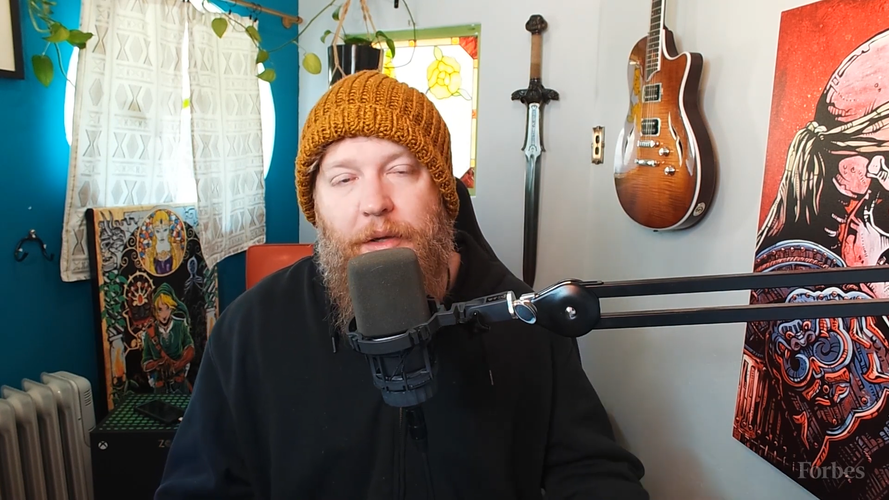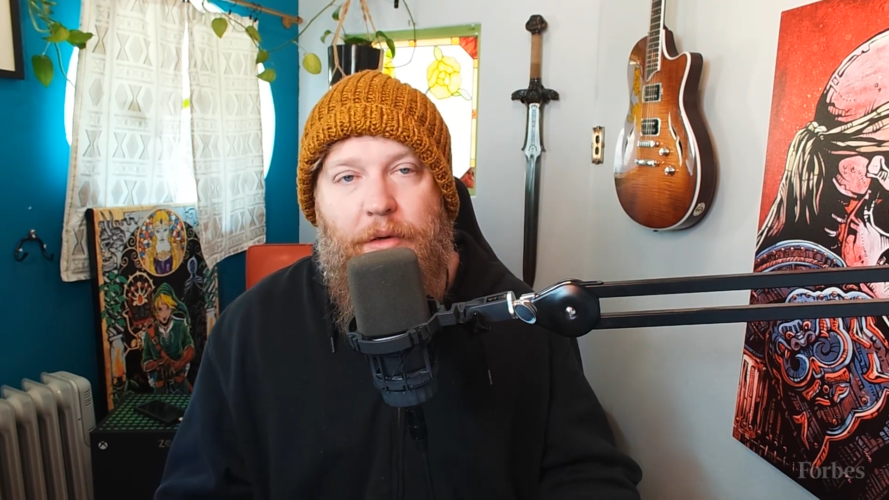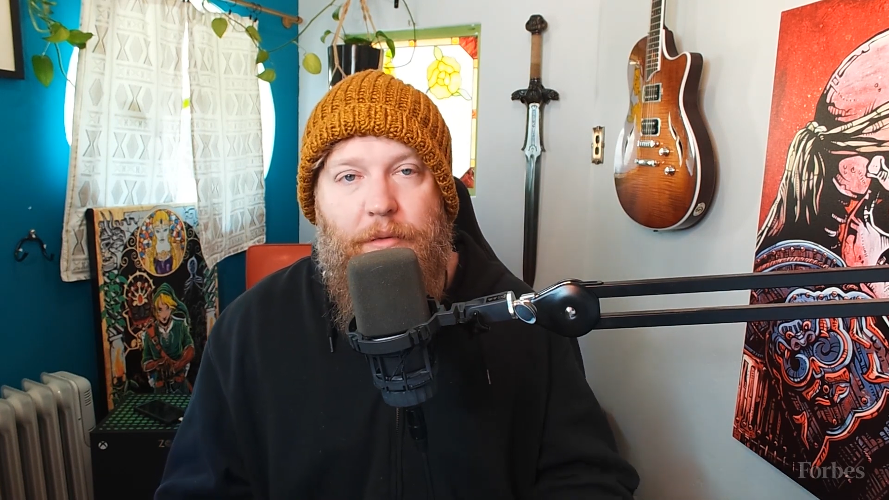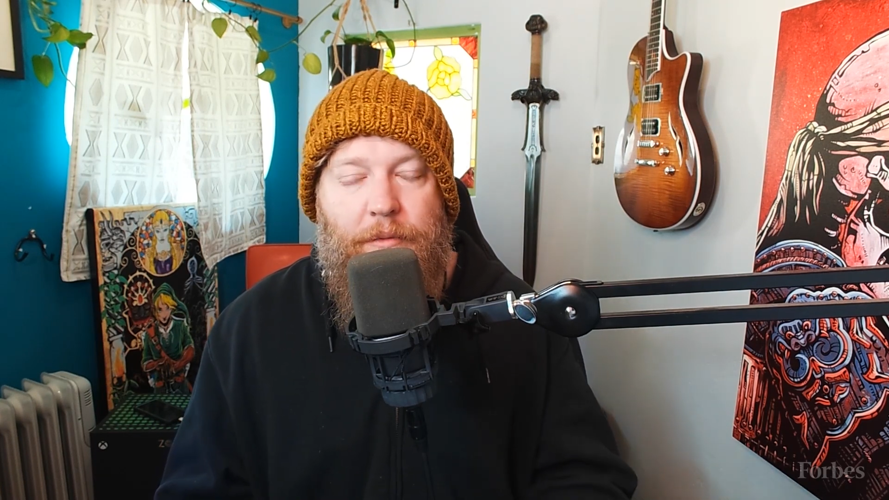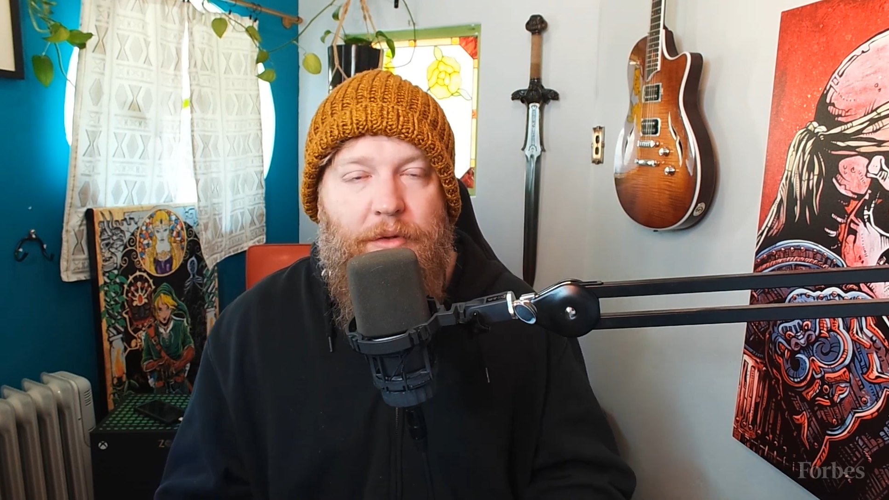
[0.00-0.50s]

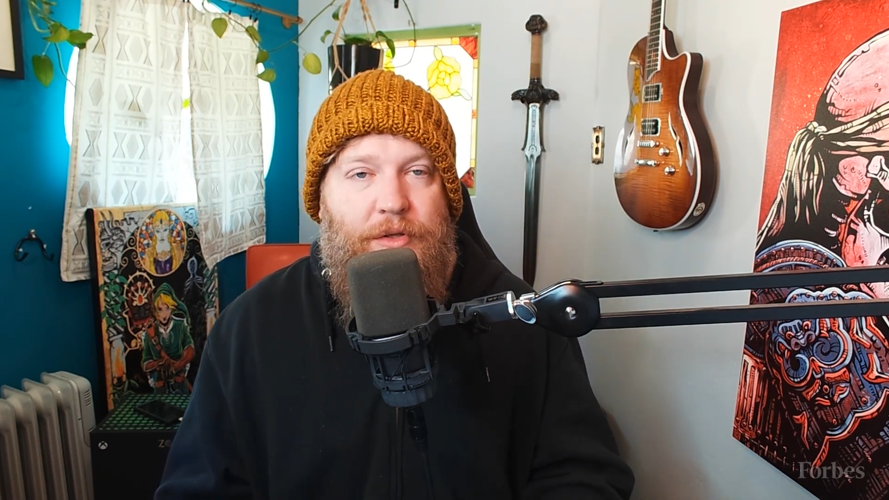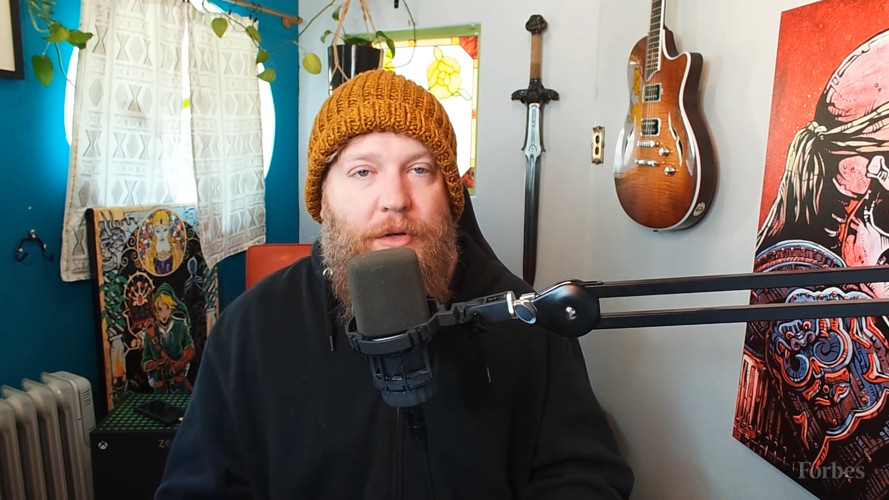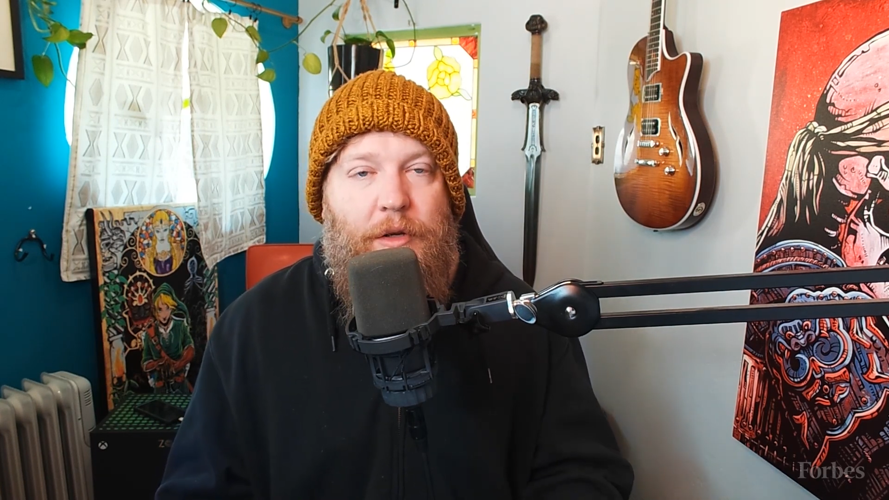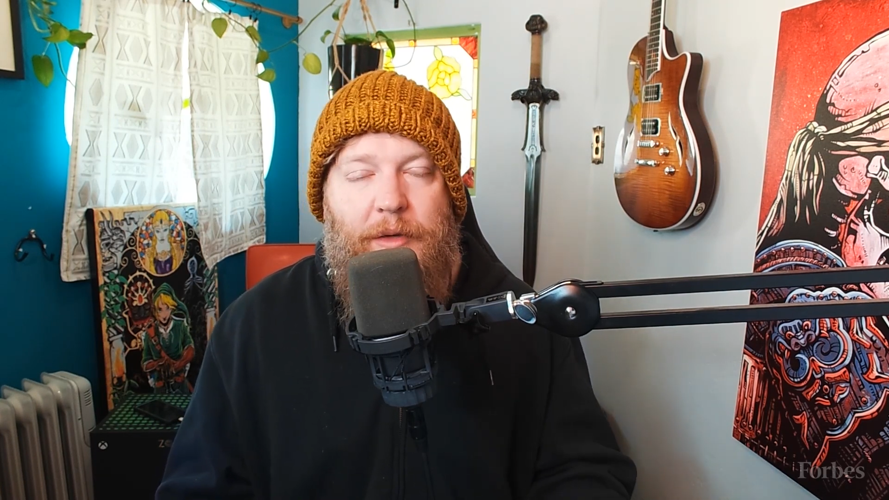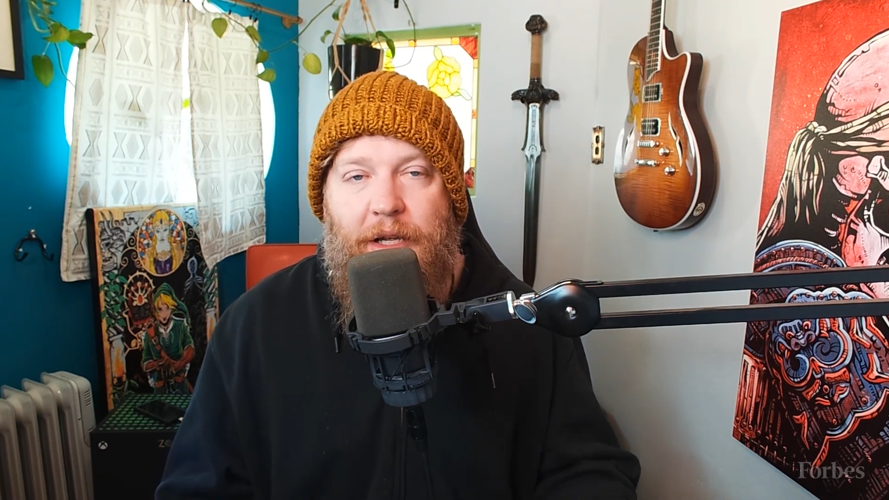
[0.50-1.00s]
the
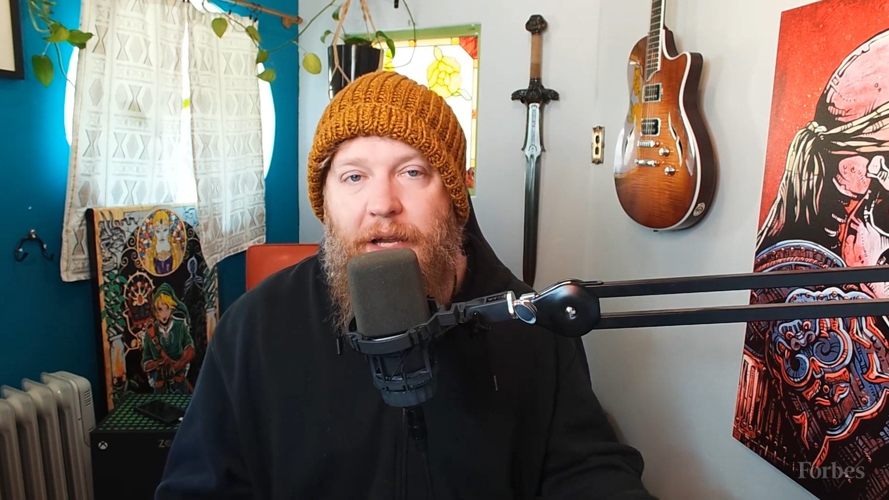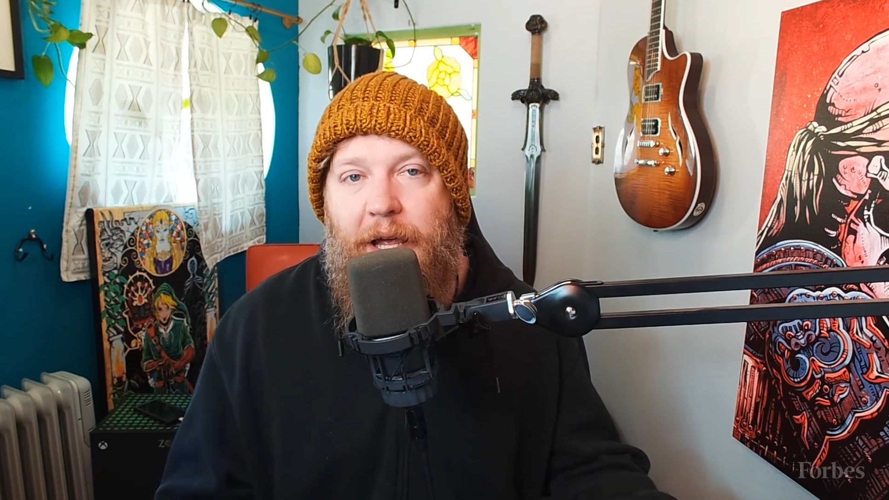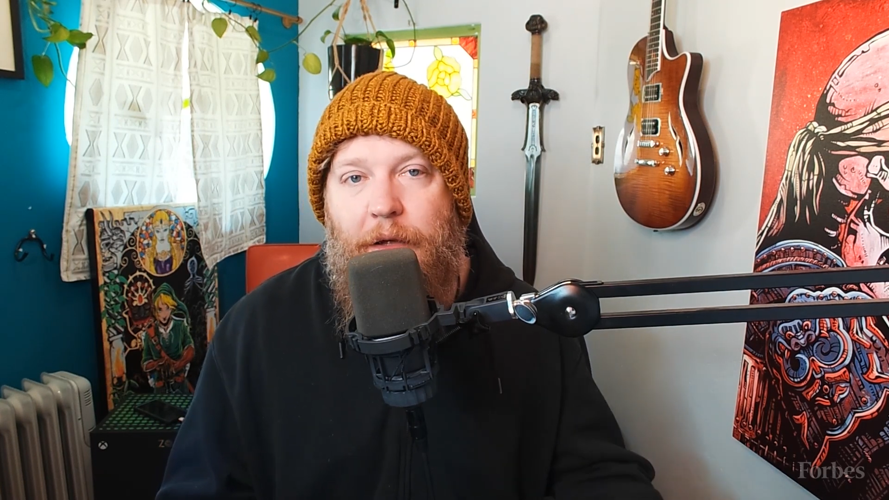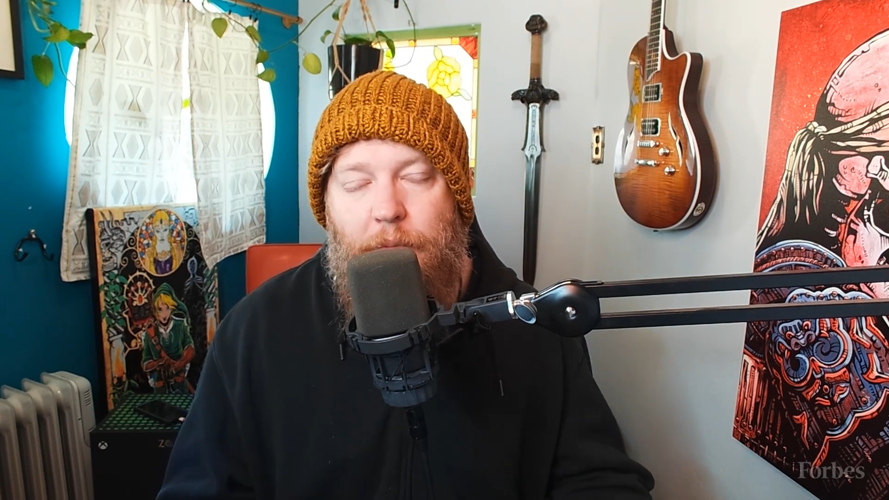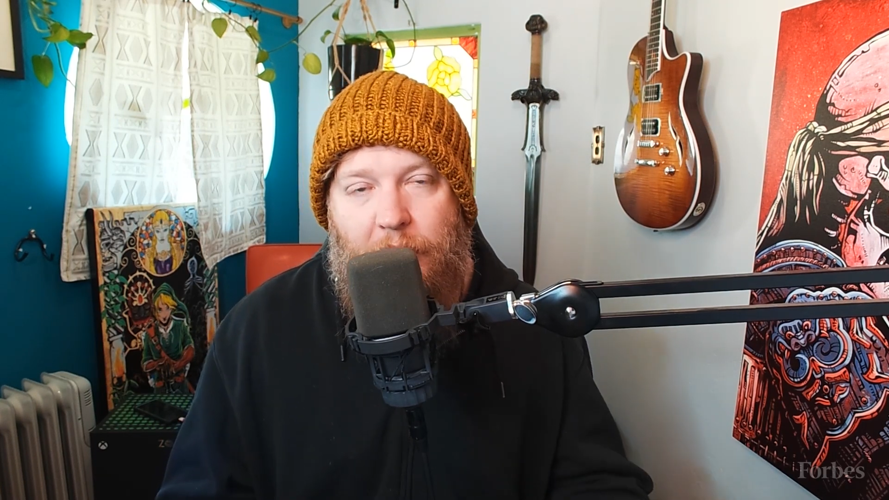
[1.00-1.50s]
studio behind
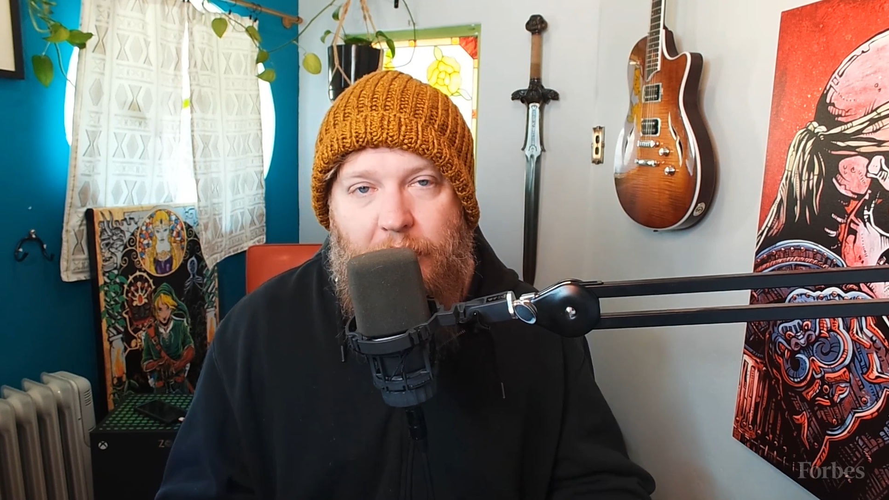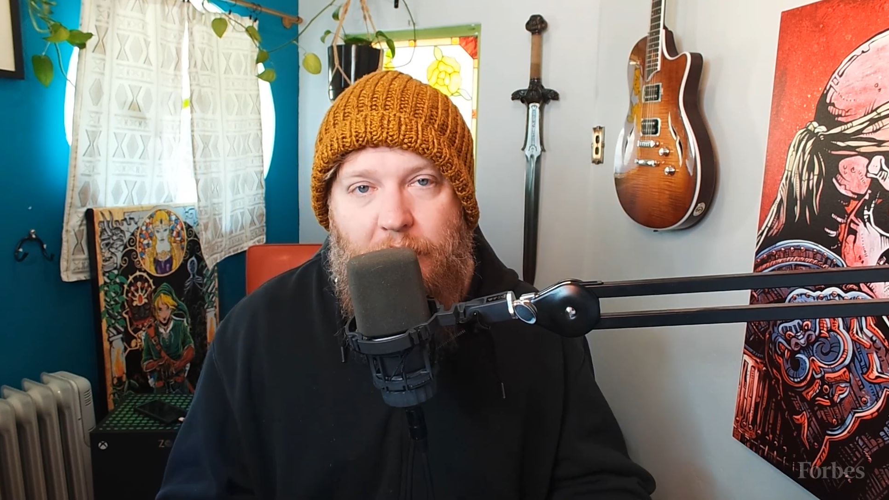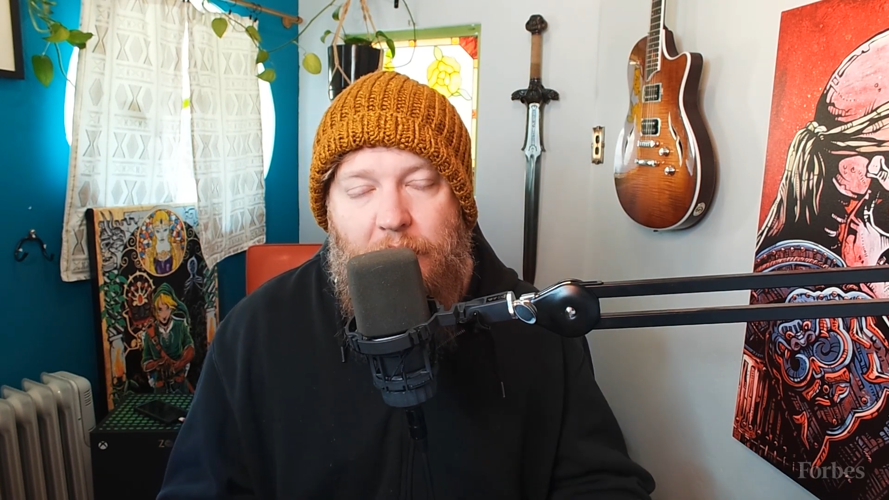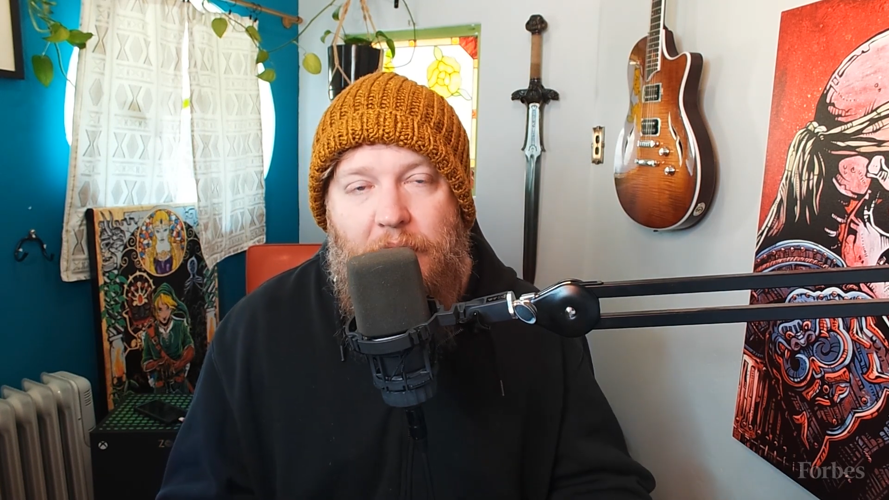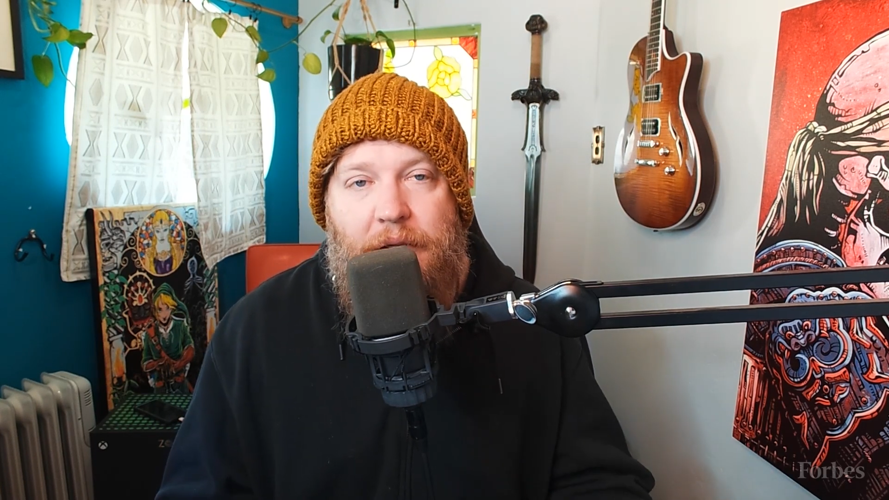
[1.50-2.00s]
Hellblade.